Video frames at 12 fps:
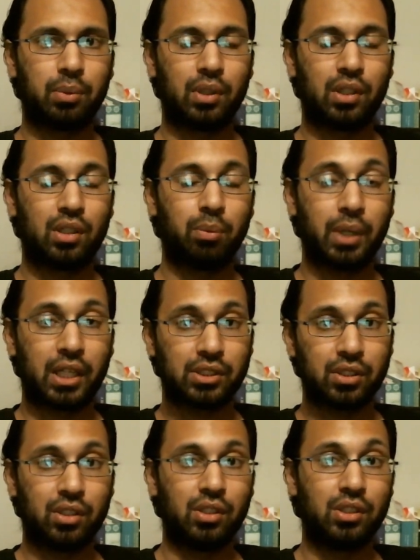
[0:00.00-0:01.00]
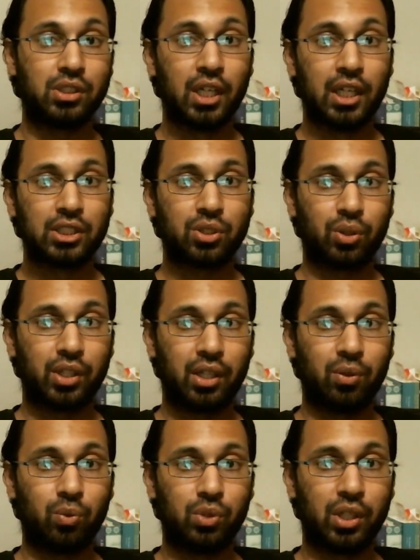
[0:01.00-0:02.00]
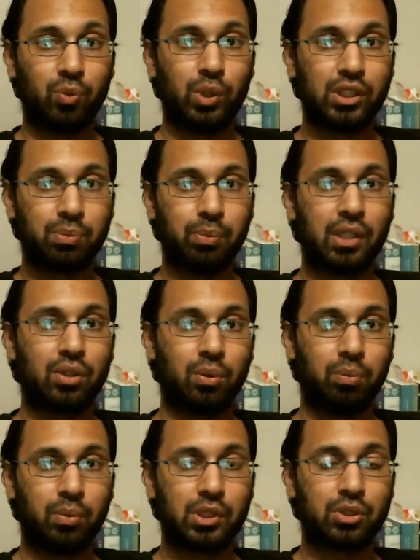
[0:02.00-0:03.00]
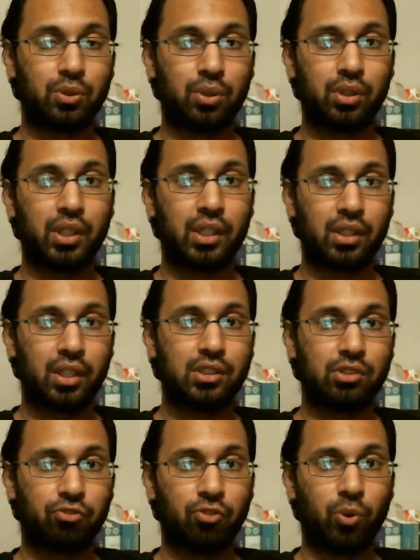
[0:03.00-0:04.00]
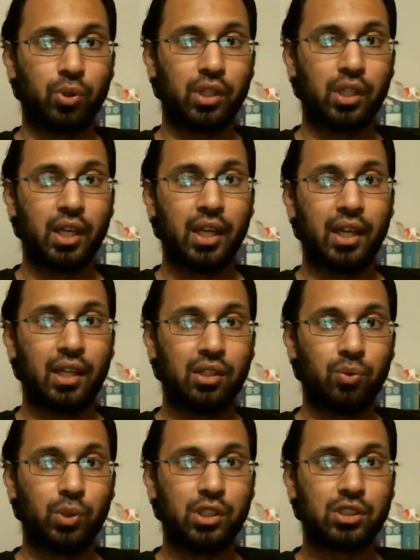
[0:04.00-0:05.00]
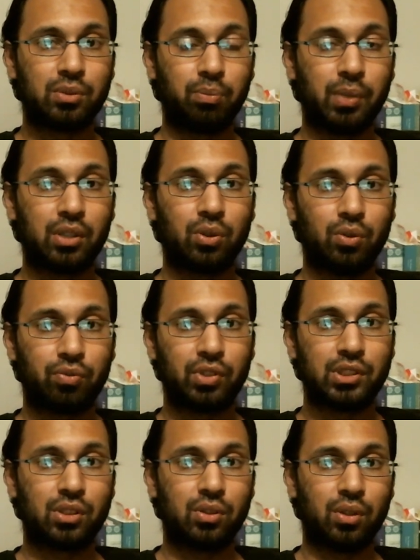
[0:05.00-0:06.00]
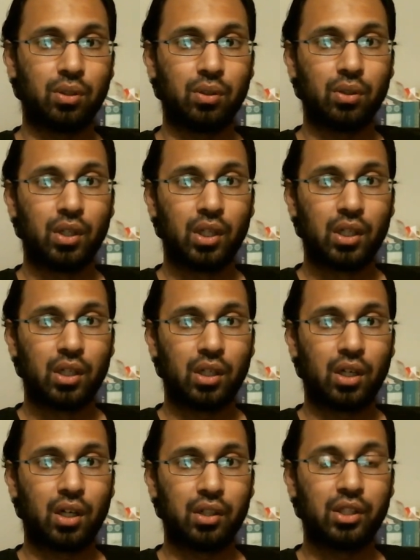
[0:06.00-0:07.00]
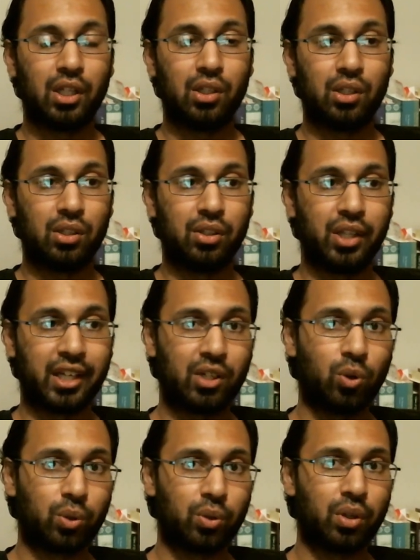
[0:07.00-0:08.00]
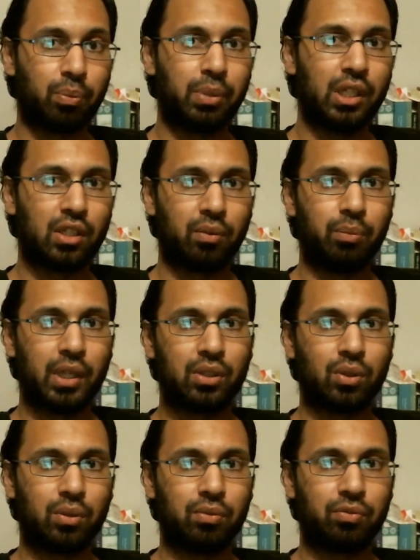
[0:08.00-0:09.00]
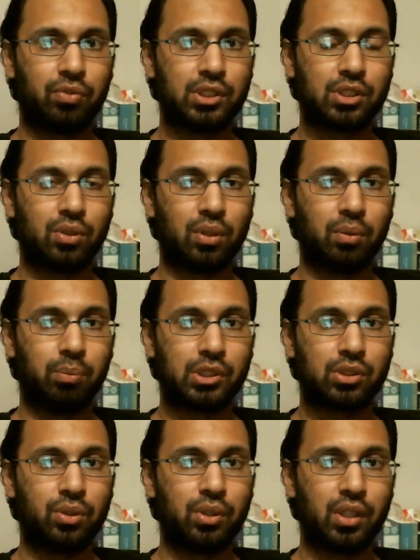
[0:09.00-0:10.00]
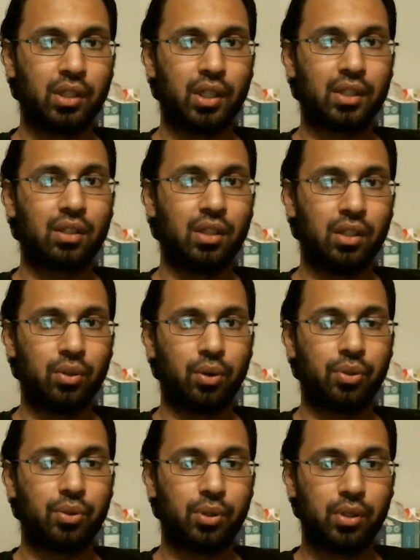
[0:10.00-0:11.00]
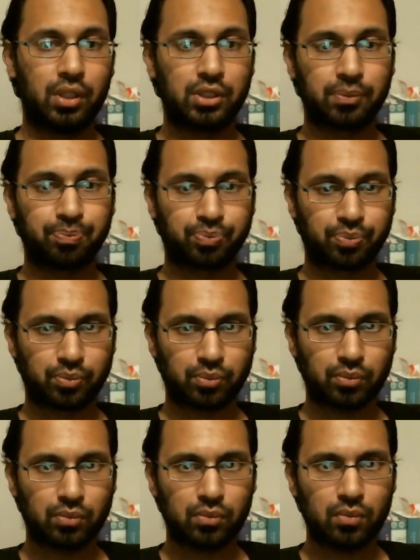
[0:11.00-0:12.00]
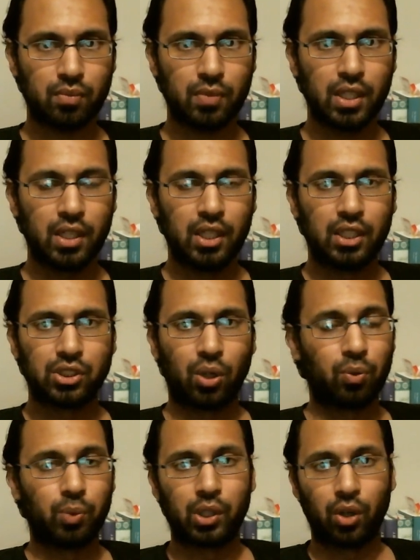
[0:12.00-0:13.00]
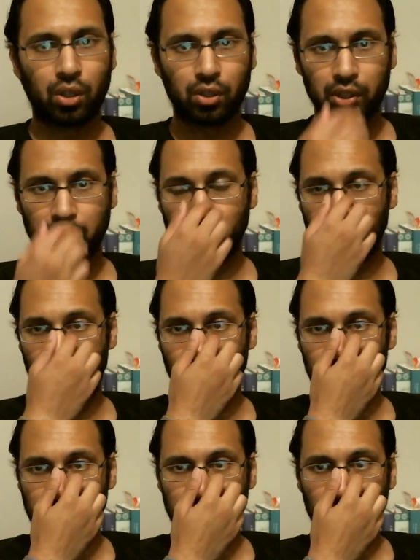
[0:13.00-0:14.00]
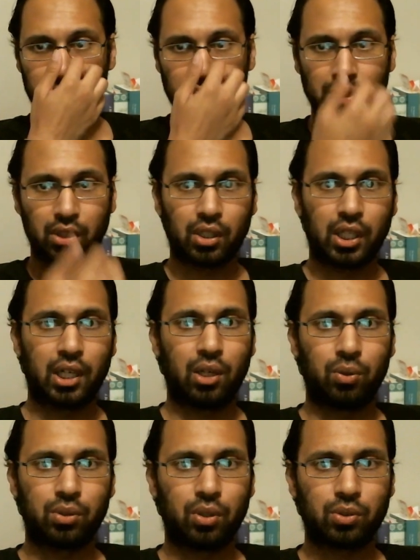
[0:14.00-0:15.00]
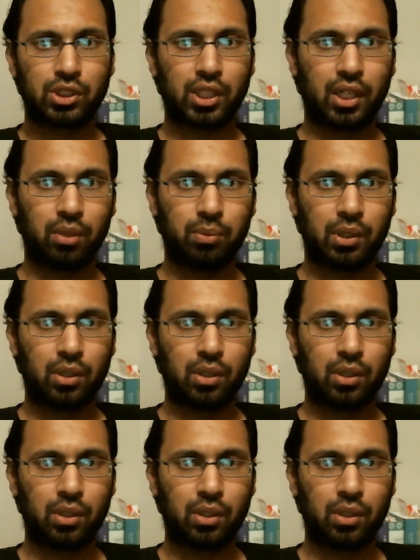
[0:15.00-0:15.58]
capacity. So they reach mental maturity at the age of 40, and they reach mental and physical. They go to their peak of mental and physical maturity in their 30s. So regardless, Islam doesn't allow child